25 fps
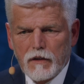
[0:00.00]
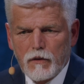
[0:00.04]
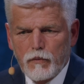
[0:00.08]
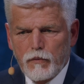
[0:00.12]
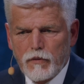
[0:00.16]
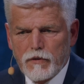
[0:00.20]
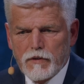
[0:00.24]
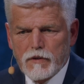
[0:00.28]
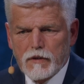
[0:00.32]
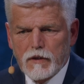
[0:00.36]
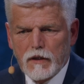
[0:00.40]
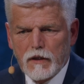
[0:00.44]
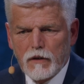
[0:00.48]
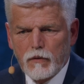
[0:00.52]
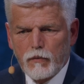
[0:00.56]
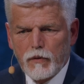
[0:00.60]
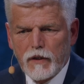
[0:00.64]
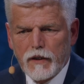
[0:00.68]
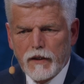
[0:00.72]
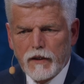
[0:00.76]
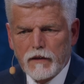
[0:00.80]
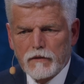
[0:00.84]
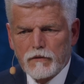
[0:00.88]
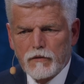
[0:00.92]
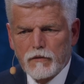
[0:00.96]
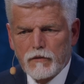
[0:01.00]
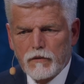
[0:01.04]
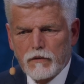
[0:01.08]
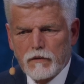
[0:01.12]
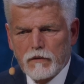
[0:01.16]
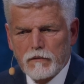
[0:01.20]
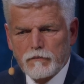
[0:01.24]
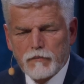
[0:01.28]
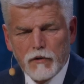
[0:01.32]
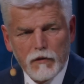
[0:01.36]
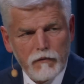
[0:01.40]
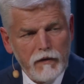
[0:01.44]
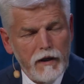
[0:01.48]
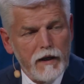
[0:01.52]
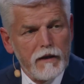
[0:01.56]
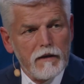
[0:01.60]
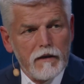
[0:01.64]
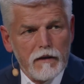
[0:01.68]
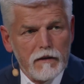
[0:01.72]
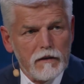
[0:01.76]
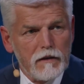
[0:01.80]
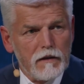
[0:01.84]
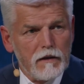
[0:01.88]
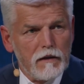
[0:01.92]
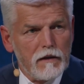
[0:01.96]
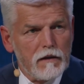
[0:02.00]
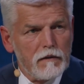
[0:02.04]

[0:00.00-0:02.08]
who was willing to provide that